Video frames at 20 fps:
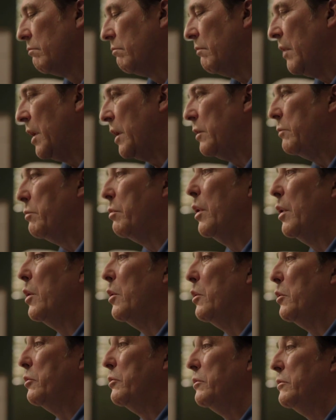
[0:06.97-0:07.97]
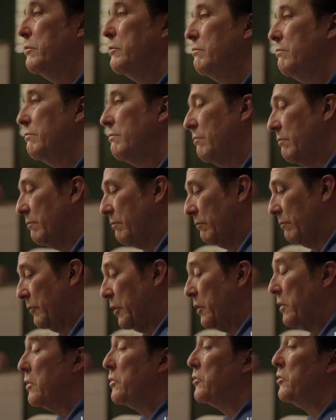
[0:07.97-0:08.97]
Mine are Paul's.
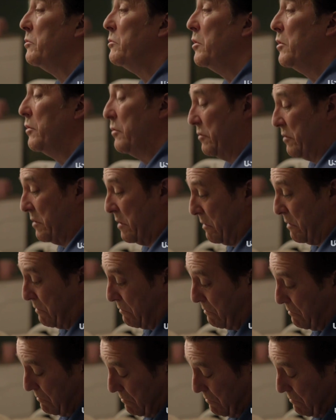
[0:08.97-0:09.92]
They're not your mother's either.